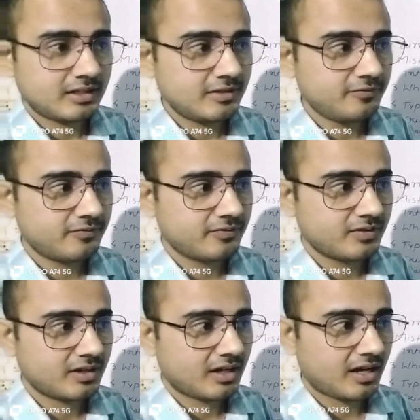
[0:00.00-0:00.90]
If
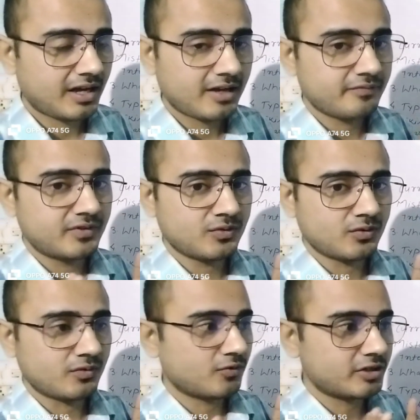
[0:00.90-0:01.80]
I have
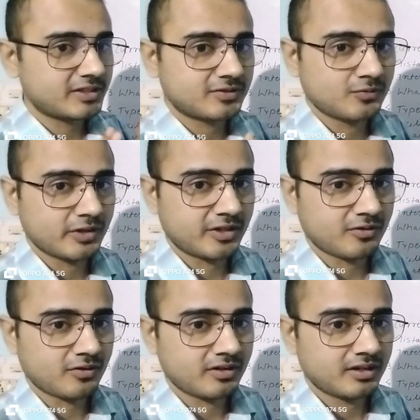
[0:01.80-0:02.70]
known what is going
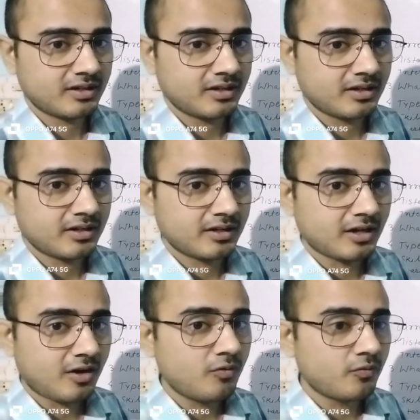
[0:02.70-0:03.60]
on,
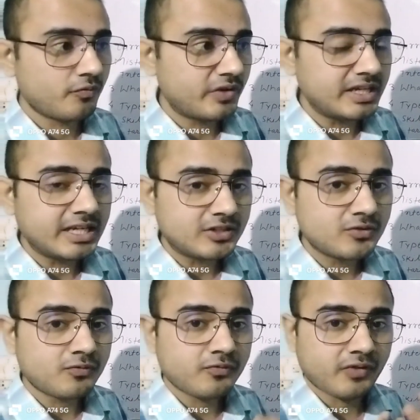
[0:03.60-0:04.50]
now we need
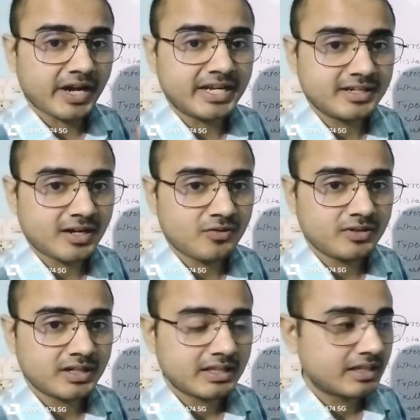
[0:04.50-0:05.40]
to find out
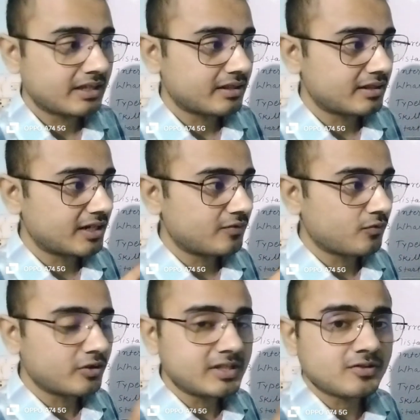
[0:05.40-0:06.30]
that
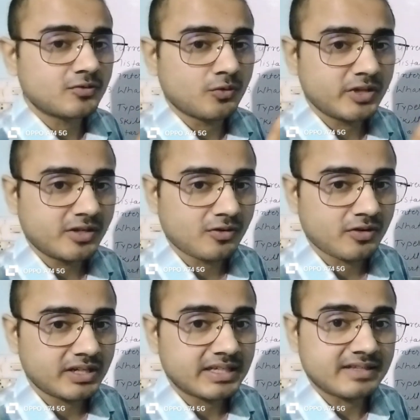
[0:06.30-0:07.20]
what is going
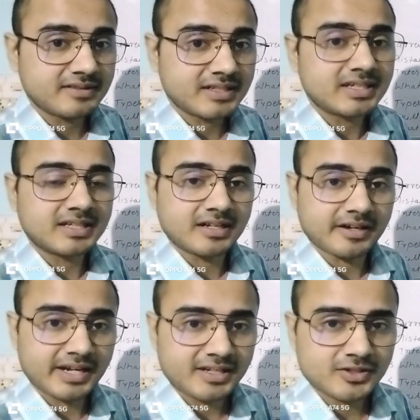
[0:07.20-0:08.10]
on, is it
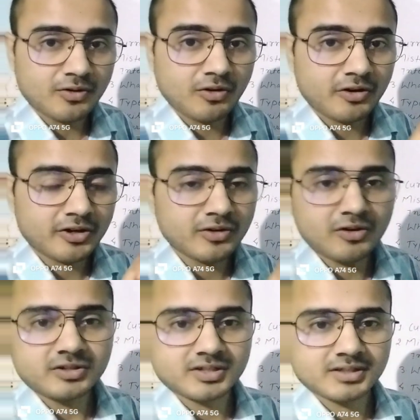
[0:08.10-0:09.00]
correct or not.